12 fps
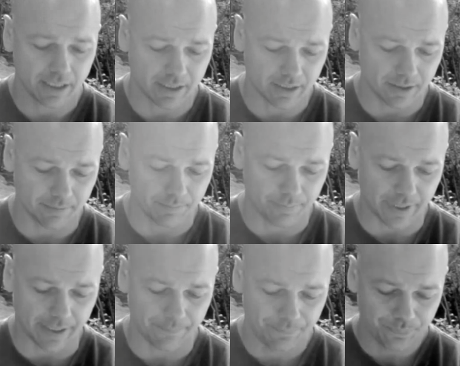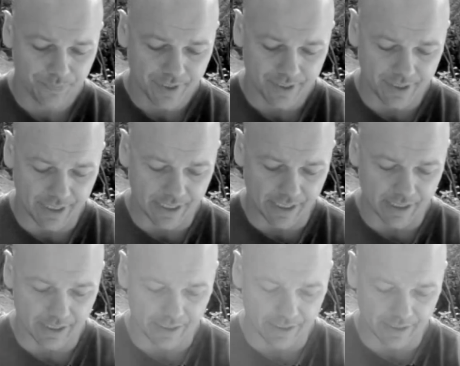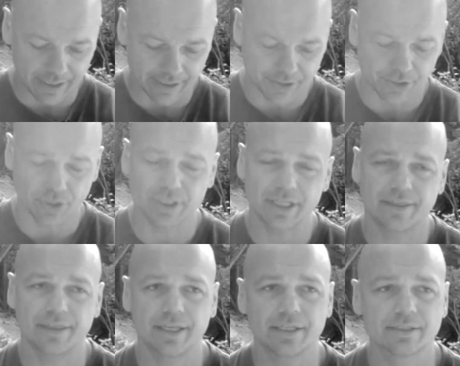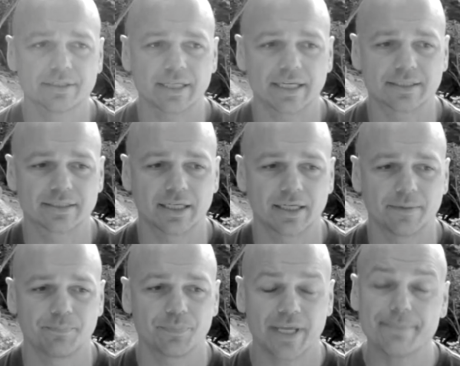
Um, but there there's certainly things that um,